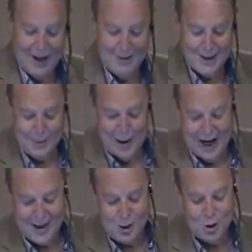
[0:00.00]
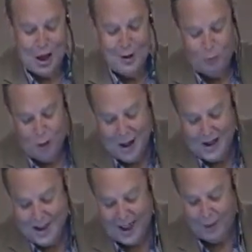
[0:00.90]
He was about to
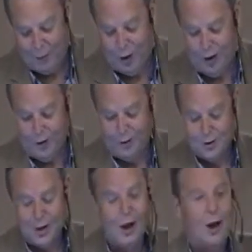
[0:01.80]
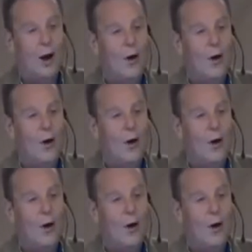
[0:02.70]
trade one set of rules